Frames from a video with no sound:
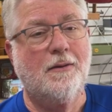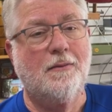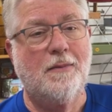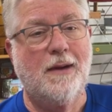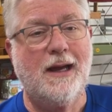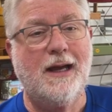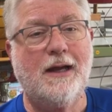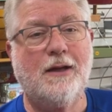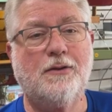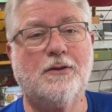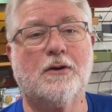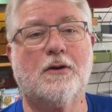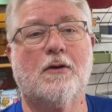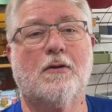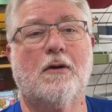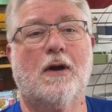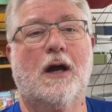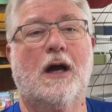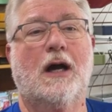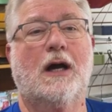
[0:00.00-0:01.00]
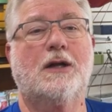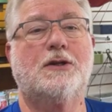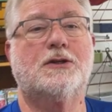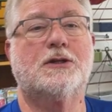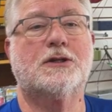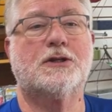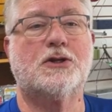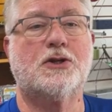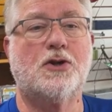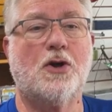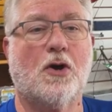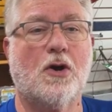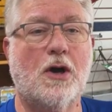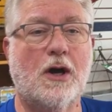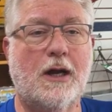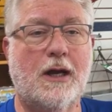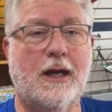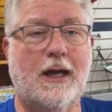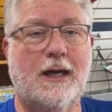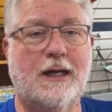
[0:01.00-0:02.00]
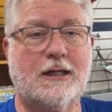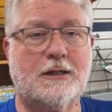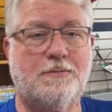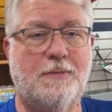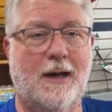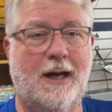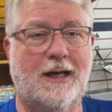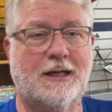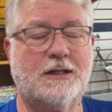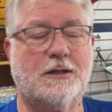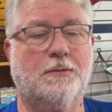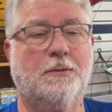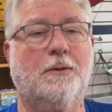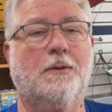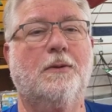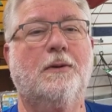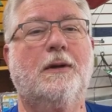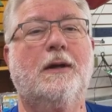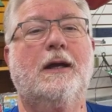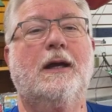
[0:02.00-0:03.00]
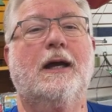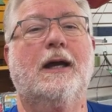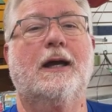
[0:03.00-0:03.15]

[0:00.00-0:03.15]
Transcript: make the garage as dark as possible.